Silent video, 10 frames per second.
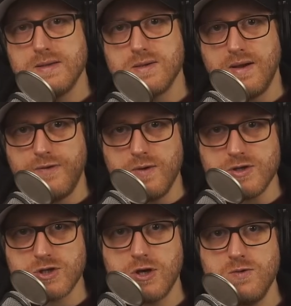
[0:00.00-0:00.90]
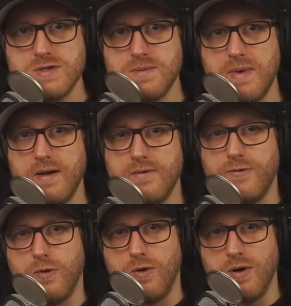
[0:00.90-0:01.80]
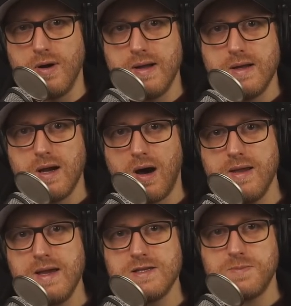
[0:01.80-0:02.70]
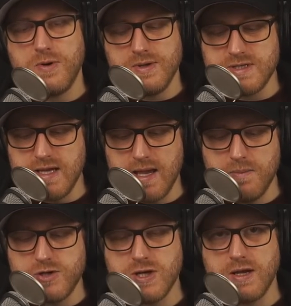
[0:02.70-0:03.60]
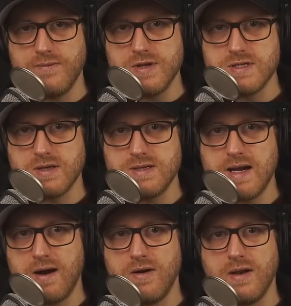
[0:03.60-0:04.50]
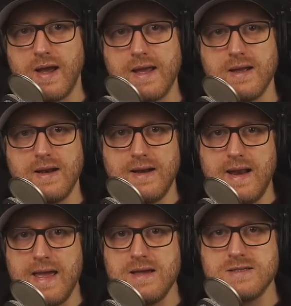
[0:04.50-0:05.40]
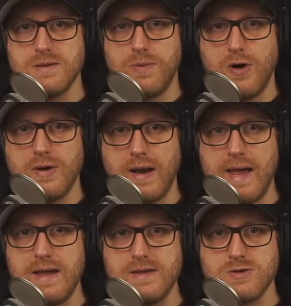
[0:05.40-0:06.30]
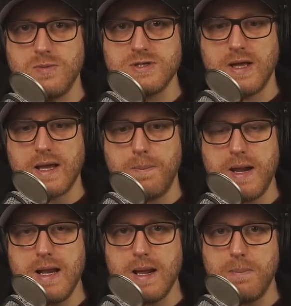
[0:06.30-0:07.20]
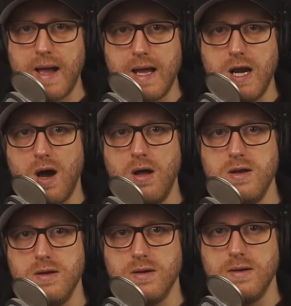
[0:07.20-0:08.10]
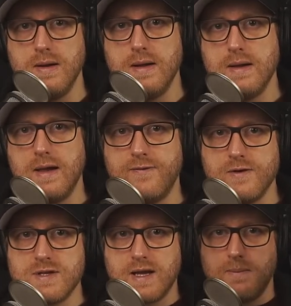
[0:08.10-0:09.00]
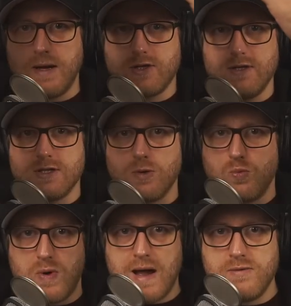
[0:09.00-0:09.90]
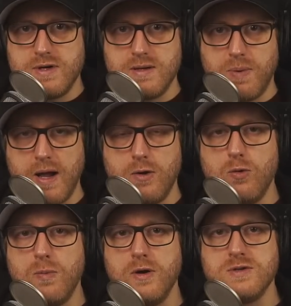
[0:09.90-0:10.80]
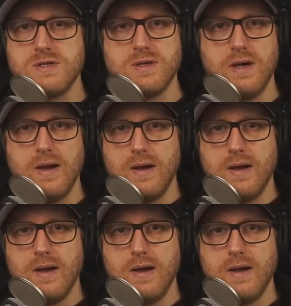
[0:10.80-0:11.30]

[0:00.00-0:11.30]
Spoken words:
So if you excuse the metaphor, I experienced the imaging of the Sundara like layers upon layers, almost like peeling back an onion. It feels like I'm actually surrounded by an almost,